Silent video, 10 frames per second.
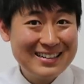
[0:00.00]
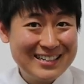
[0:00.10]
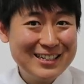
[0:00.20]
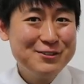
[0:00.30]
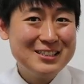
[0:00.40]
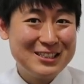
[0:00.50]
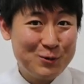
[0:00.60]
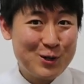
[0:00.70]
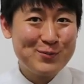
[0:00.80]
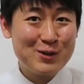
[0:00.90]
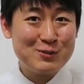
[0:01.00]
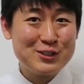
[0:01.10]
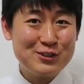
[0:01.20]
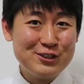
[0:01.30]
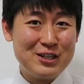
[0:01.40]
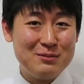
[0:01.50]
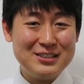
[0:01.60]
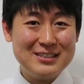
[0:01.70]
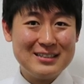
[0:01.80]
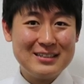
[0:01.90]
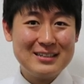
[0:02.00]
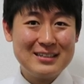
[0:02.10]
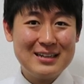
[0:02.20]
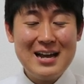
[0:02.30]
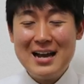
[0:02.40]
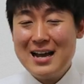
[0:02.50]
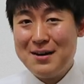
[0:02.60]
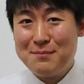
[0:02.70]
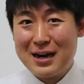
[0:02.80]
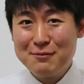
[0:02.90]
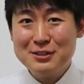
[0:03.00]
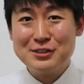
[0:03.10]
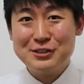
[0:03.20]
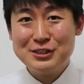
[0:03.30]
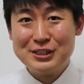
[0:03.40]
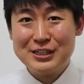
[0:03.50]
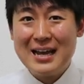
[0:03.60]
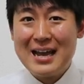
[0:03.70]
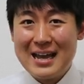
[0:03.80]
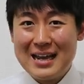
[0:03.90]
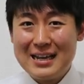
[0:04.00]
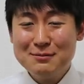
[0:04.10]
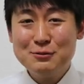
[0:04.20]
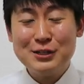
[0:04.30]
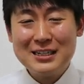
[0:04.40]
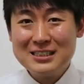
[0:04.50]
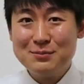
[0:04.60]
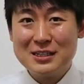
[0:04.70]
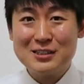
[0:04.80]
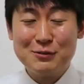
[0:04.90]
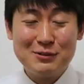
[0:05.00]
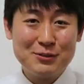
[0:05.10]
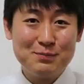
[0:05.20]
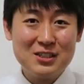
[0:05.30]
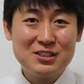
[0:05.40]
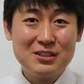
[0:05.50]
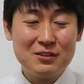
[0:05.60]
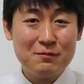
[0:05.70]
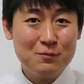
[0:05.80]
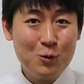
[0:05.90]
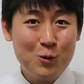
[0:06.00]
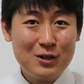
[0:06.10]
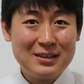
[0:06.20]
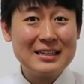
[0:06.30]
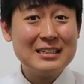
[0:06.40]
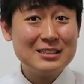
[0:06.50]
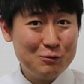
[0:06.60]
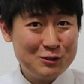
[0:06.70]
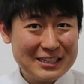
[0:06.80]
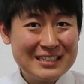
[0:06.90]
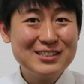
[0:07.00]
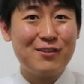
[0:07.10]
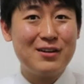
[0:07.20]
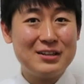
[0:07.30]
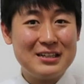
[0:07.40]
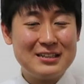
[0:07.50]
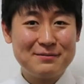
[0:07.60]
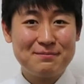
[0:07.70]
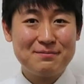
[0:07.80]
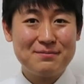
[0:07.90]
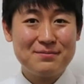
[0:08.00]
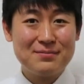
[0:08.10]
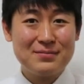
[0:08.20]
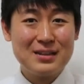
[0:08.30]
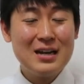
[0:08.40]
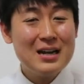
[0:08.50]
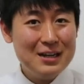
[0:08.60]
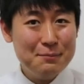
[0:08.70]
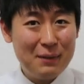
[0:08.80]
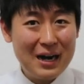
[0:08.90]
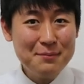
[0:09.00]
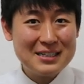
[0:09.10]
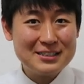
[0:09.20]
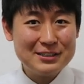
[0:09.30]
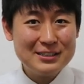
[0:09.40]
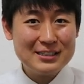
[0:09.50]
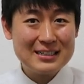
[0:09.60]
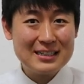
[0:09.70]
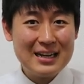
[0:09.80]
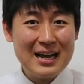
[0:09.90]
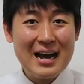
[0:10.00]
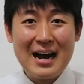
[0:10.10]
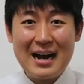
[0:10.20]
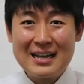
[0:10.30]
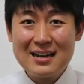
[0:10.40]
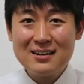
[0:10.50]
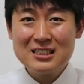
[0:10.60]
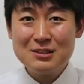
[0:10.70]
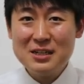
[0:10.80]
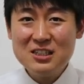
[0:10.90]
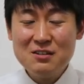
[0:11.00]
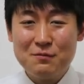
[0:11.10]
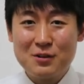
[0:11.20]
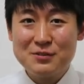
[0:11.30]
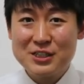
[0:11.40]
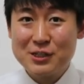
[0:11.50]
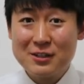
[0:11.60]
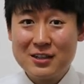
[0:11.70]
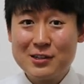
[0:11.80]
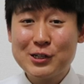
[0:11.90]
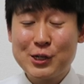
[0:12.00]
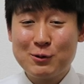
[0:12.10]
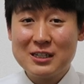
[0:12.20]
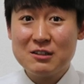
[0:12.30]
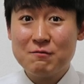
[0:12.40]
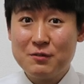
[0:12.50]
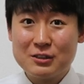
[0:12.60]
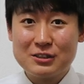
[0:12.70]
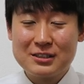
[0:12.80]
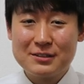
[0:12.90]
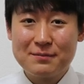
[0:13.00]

Here is where my research comes in. My research aims to estimate the response of the floor that has no sensor on it. In my method, I got an estimation from theoretical equation first,